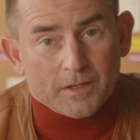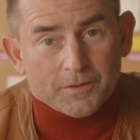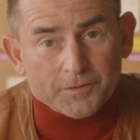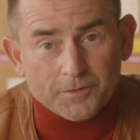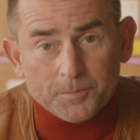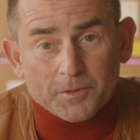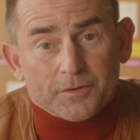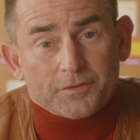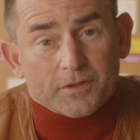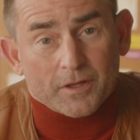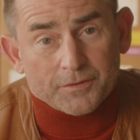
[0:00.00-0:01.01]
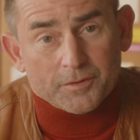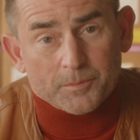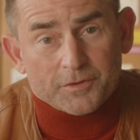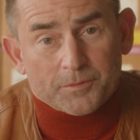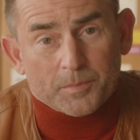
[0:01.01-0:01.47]
This is because
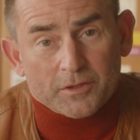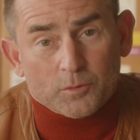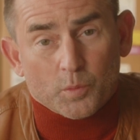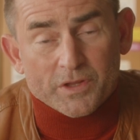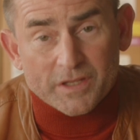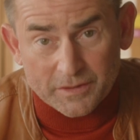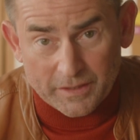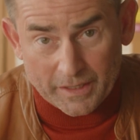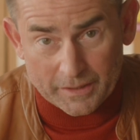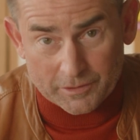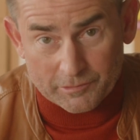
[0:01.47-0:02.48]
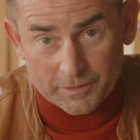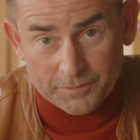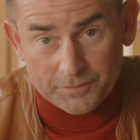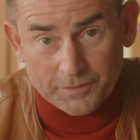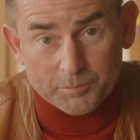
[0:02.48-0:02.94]
customer spend within
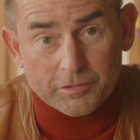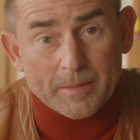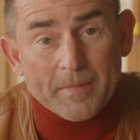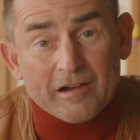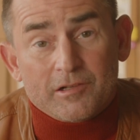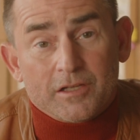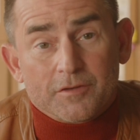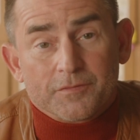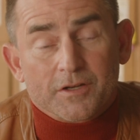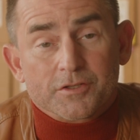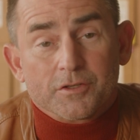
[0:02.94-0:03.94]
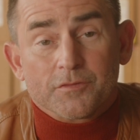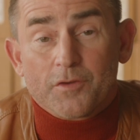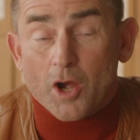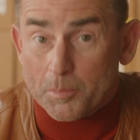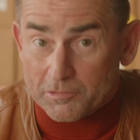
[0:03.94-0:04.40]
categories is primarily a function
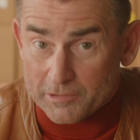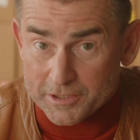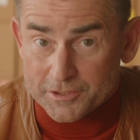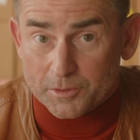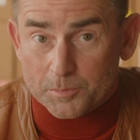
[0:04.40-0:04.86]
of operational